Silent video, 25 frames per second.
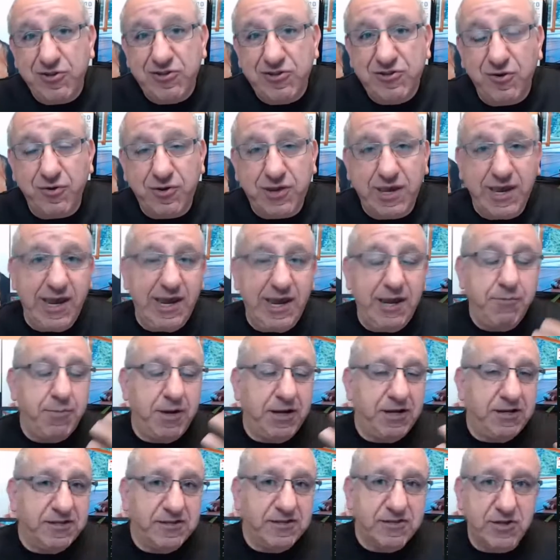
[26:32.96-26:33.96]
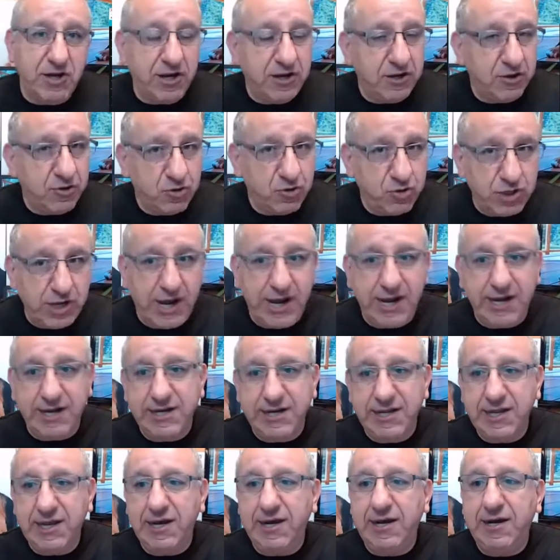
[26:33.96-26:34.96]
okay, but it's not a good
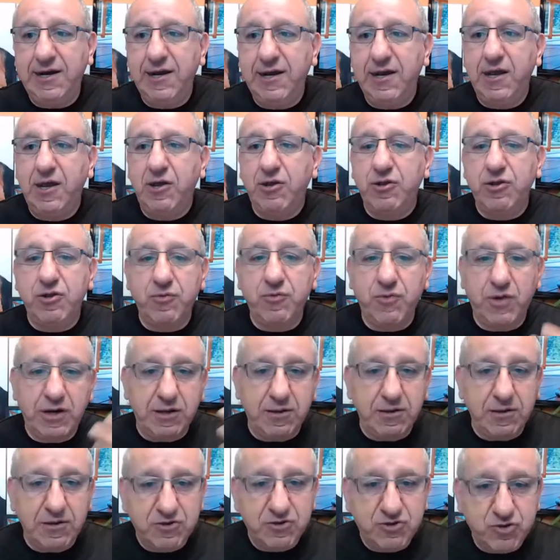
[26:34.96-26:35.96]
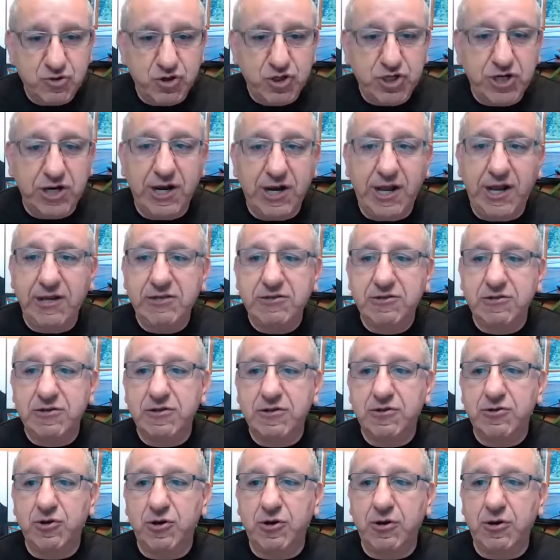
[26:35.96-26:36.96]
idea. You want to socialize
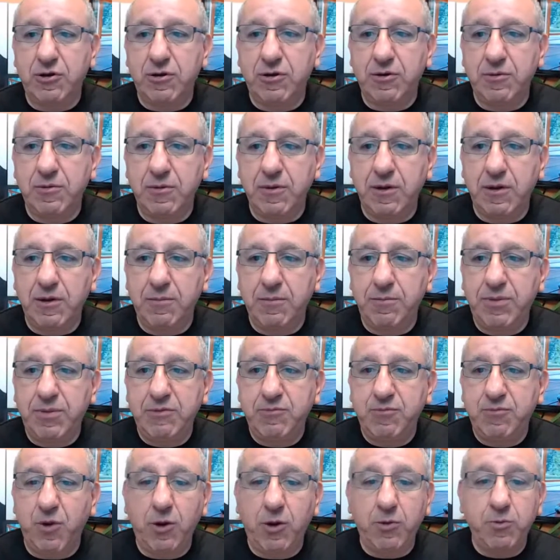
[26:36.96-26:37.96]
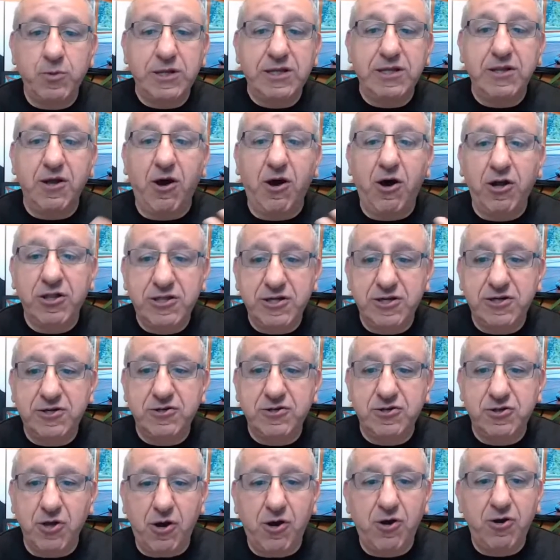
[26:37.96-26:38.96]
your pit bull with other
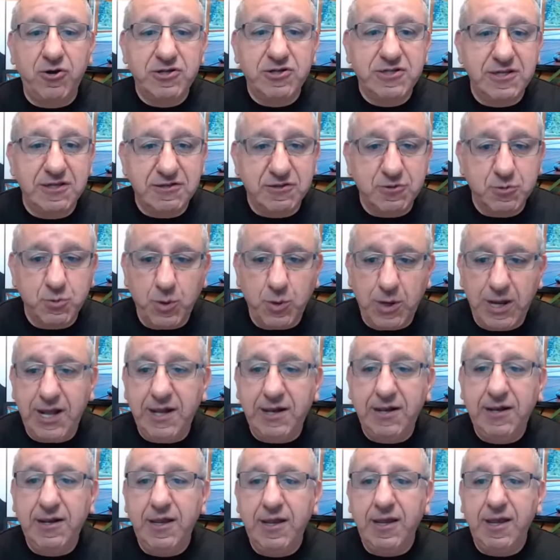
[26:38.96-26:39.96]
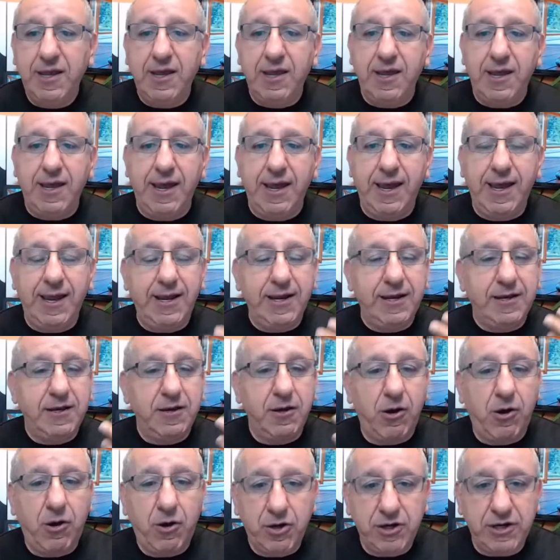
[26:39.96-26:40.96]
dogs as well, and
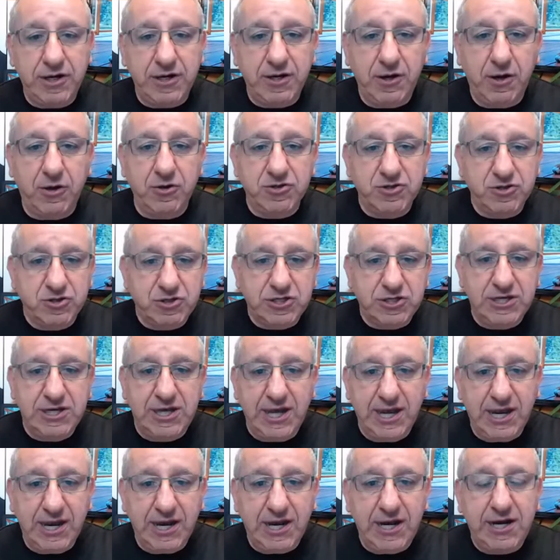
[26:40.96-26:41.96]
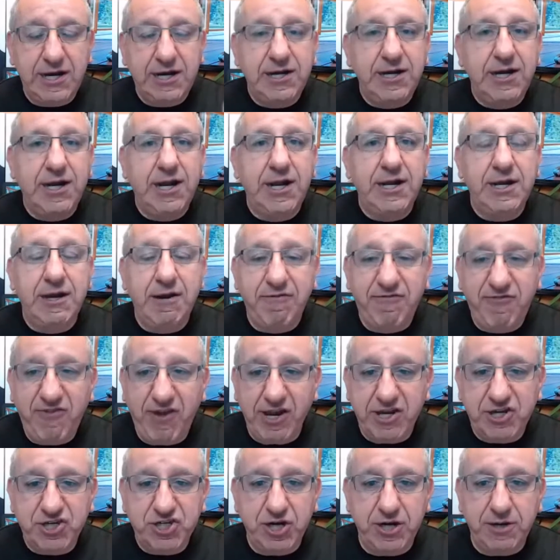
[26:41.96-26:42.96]
on, care and
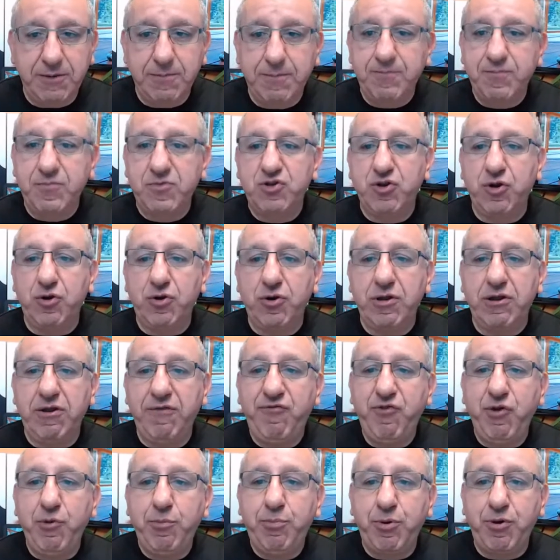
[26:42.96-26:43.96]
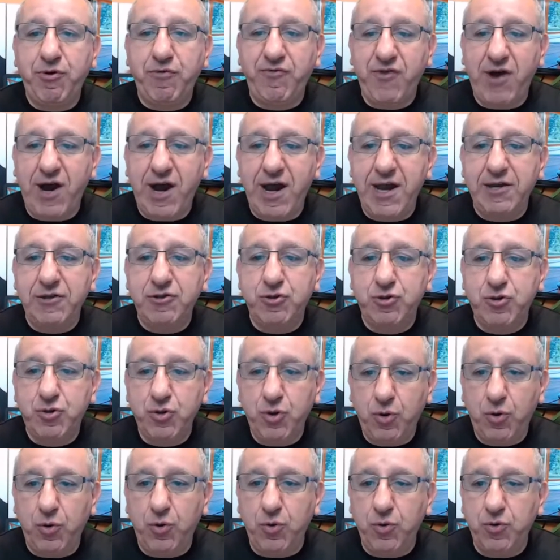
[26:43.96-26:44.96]
affection. So if you provide
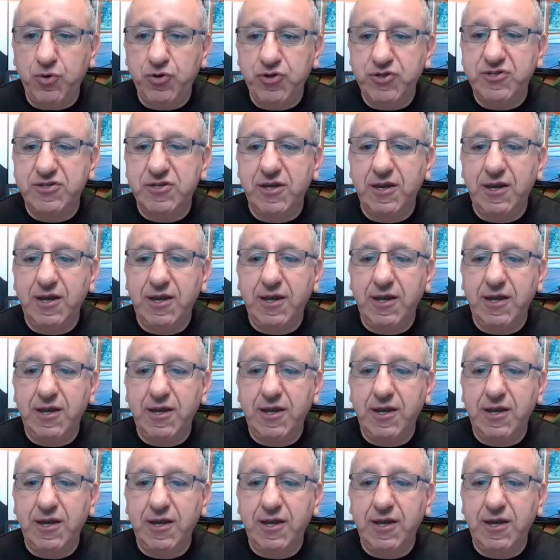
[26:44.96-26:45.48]
those,